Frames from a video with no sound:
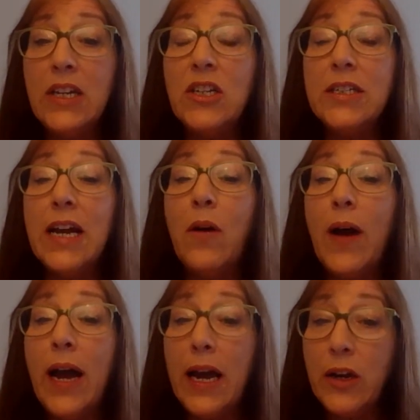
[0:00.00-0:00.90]
just how
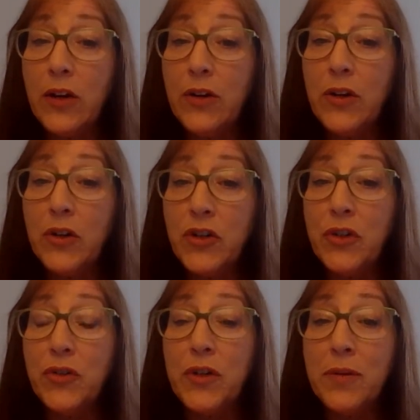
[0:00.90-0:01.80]
accurate your
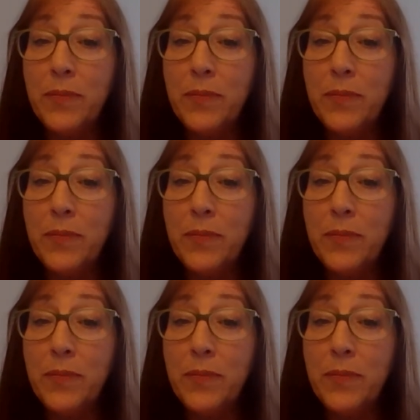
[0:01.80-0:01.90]
children can